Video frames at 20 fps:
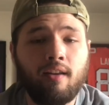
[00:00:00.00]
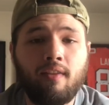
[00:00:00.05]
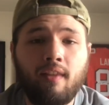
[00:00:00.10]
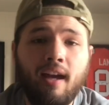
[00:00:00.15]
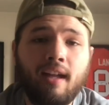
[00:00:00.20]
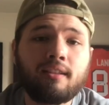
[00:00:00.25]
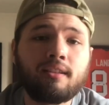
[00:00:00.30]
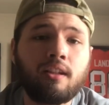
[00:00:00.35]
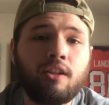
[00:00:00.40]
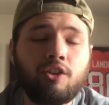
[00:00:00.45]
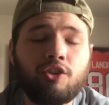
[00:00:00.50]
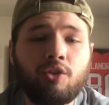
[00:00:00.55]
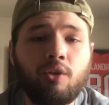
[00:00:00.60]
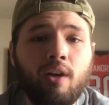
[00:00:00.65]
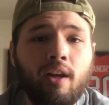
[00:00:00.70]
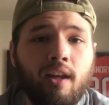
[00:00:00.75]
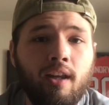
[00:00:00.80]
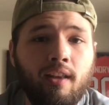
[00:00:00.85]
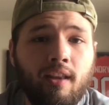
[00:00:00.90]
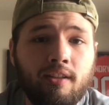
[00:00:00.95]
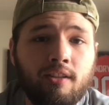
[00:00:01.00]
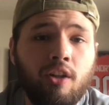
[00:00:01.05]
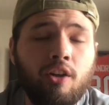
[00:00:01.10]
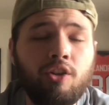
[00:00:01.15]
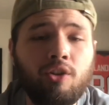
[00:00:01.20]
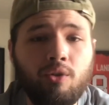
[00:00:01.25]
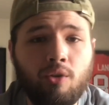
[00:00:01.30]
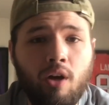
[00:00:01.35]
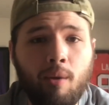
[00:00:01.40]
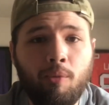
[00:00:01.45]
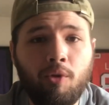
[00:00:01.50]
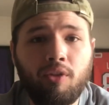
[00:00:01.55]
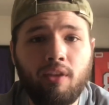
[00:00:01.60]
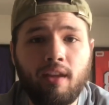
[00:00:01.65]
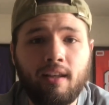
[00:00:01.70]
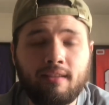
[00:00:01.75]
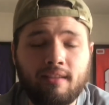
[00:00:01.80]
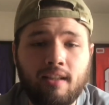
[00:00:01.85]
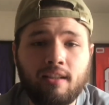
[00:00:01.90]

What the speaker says: And that's going to do a couple things.